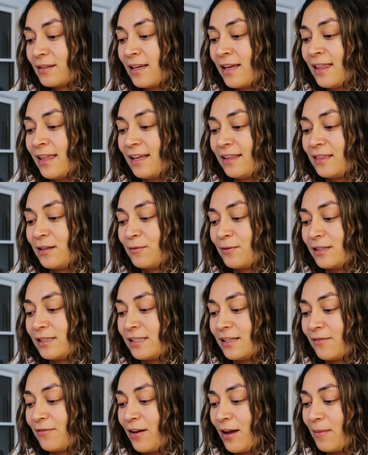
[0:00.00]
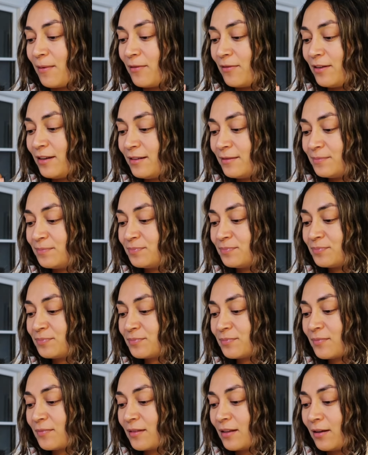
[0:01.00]
I like the rustic vibe of it.
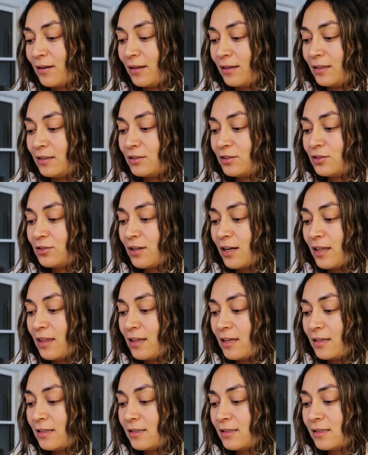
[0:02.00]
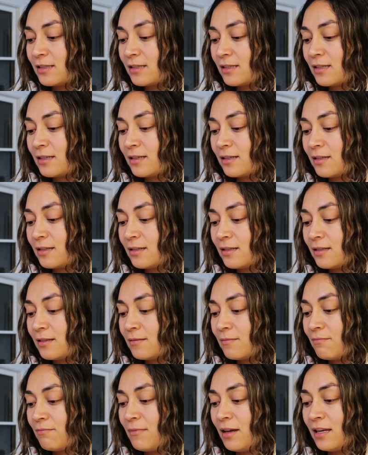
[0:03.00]
All right, let's try this.
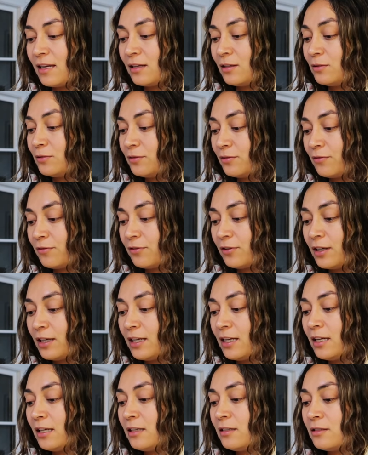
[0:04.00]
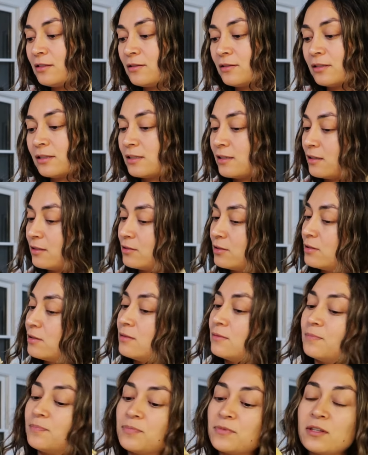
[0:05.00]
Made it gluten-free, used,
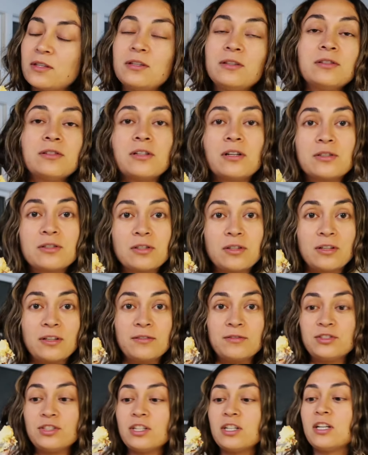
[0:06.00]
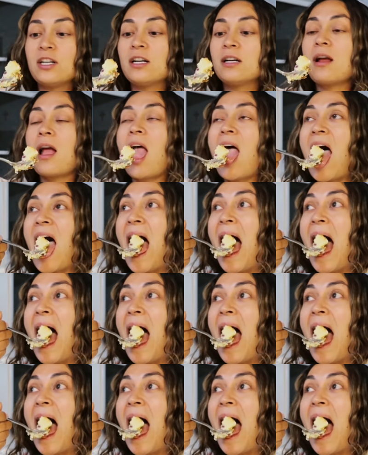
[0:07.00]
used alternative sugar.